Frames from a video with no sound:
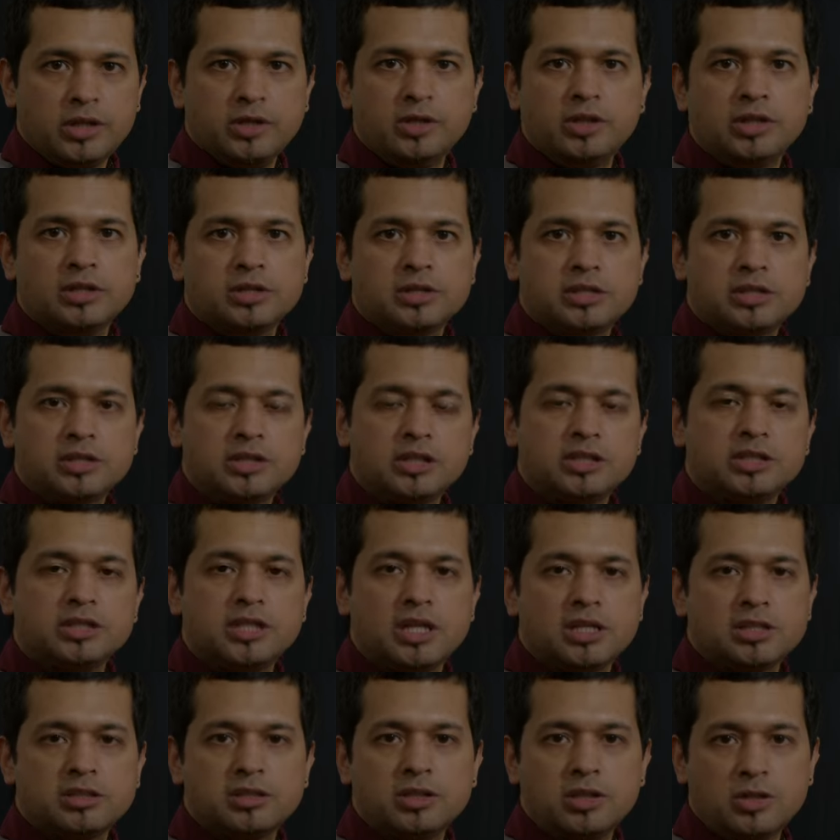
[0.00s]
You can just
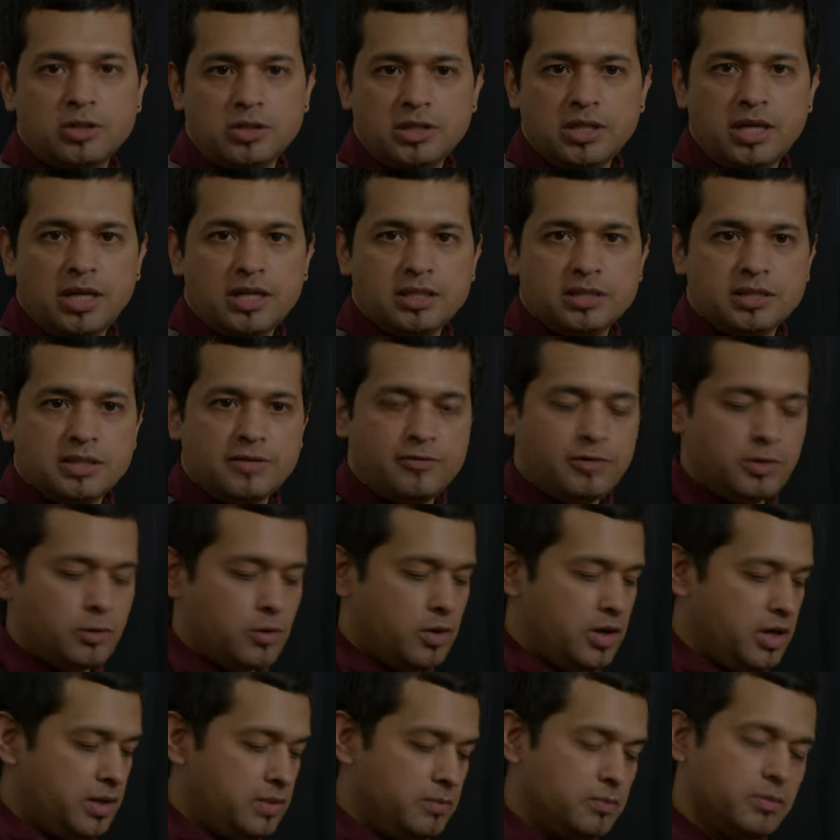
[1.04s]
adjust to your taste if you
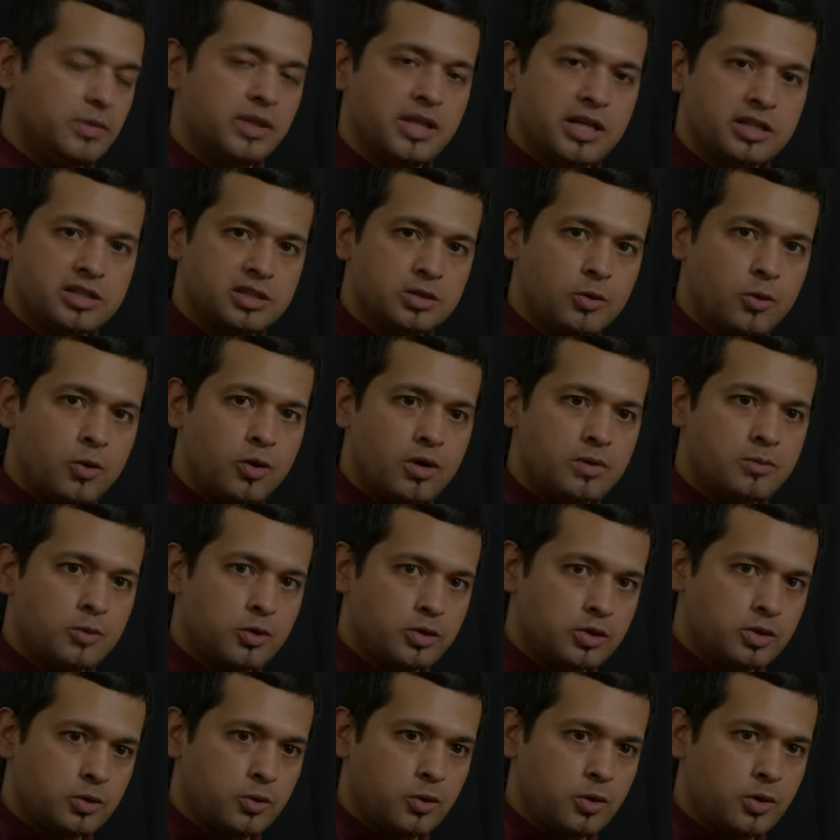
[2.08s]
want less squirt, more
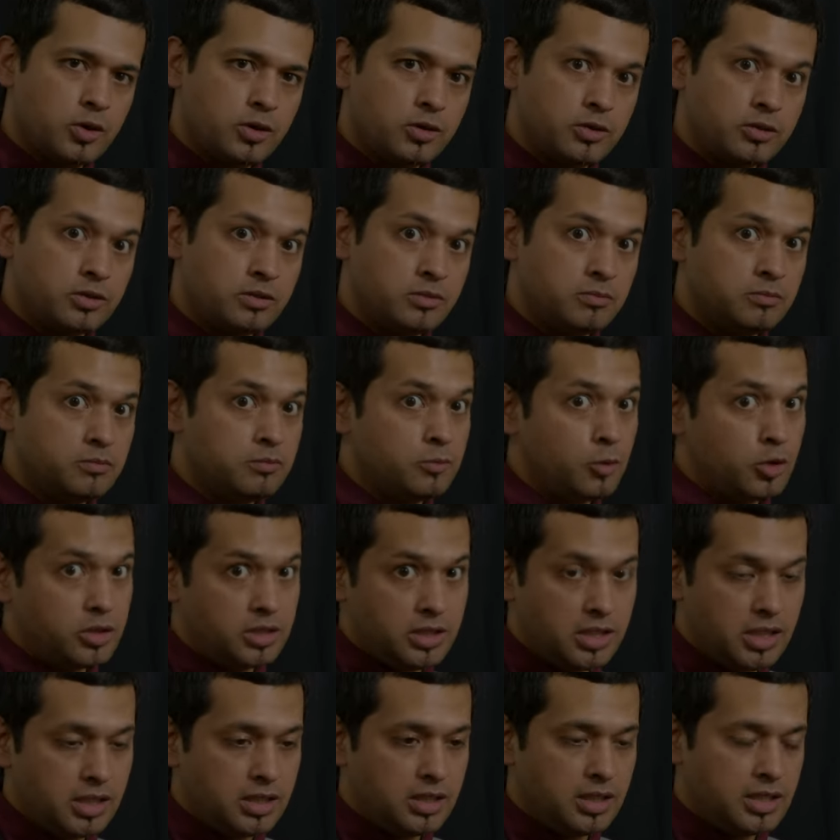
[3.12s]
squirt, or more
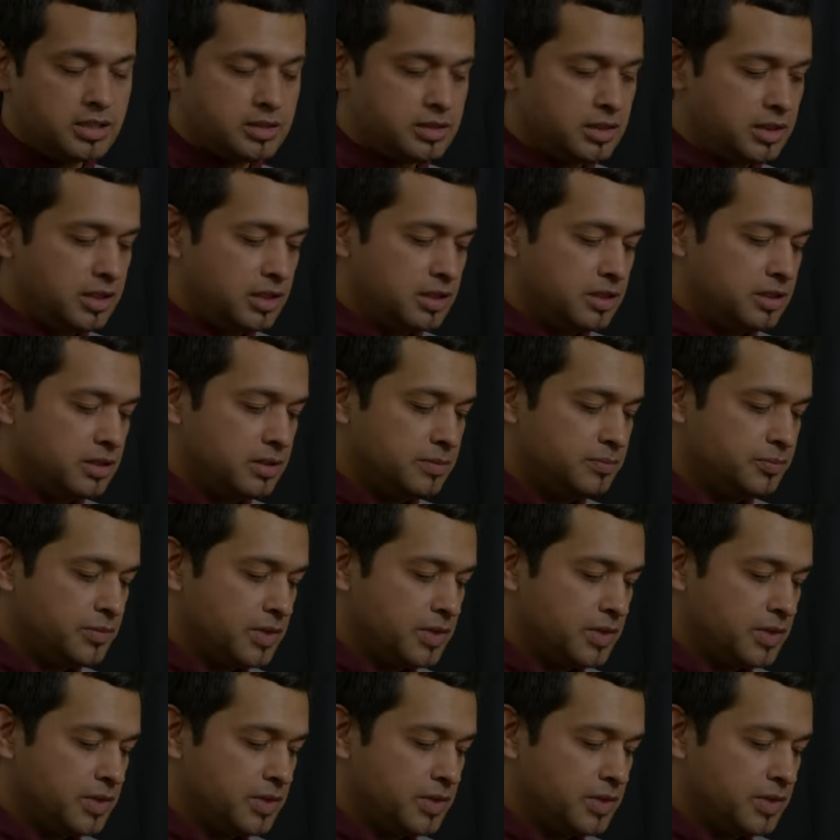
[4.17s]
tequila, less tequila,